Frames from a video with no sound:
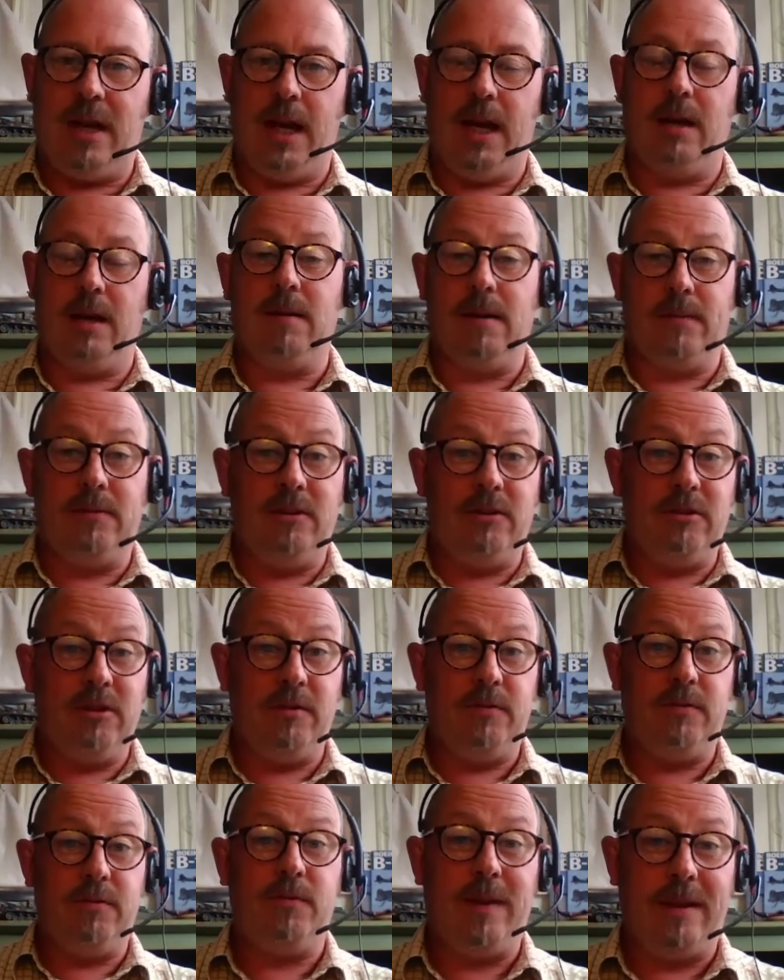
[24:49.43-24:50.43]
aircraft as
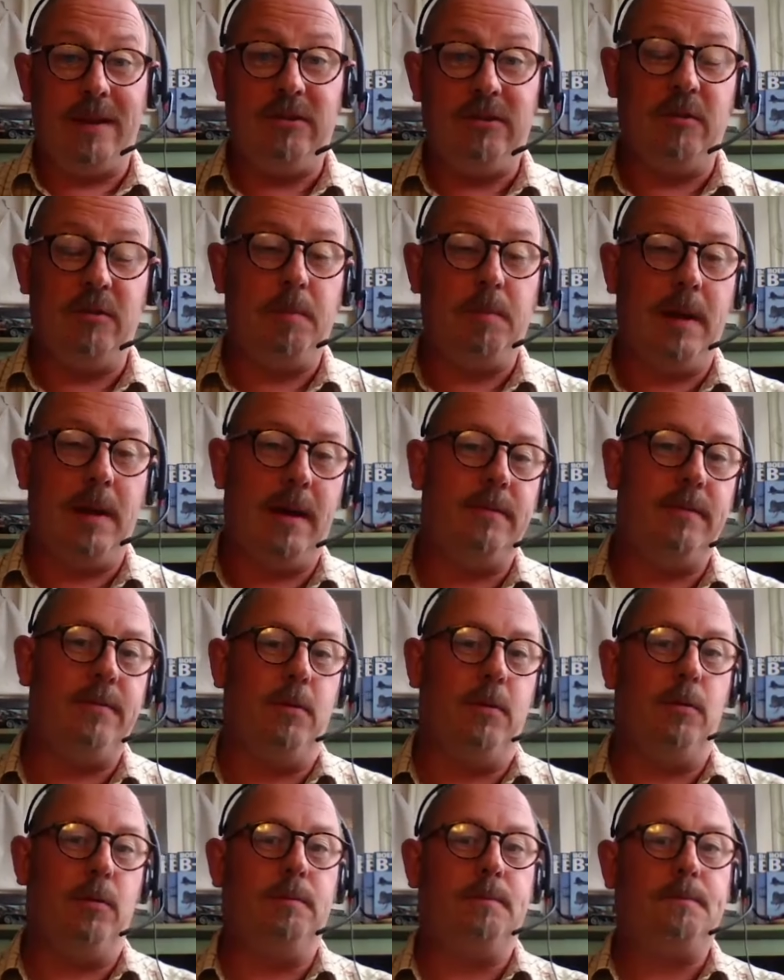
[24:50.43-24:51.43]
an offensive
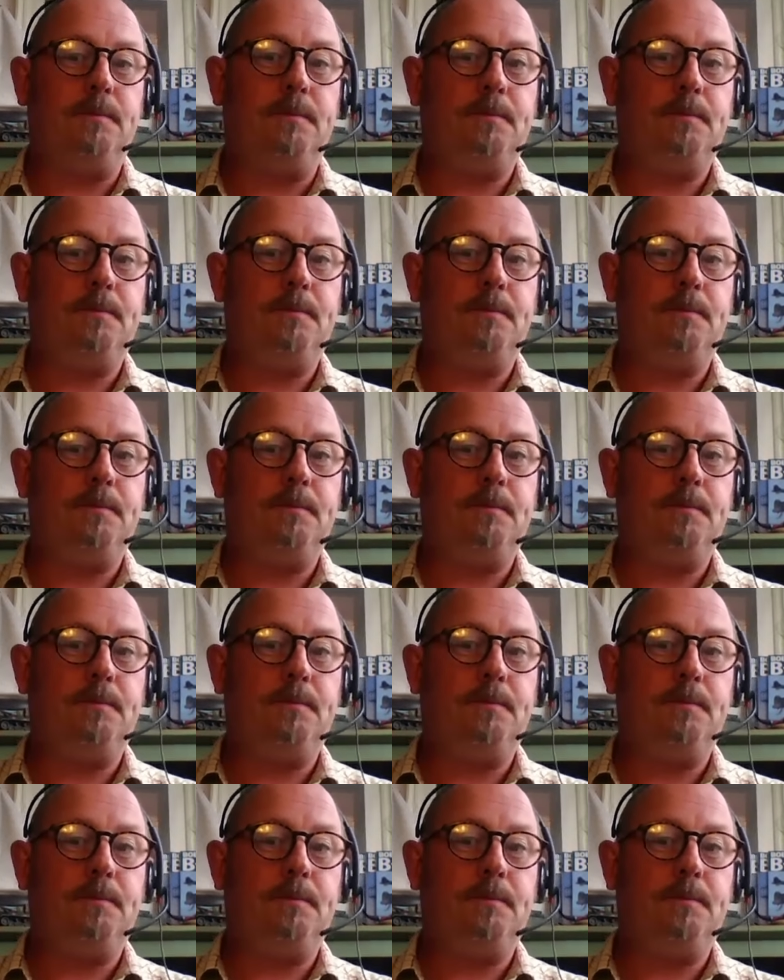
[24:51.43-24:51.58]
platform,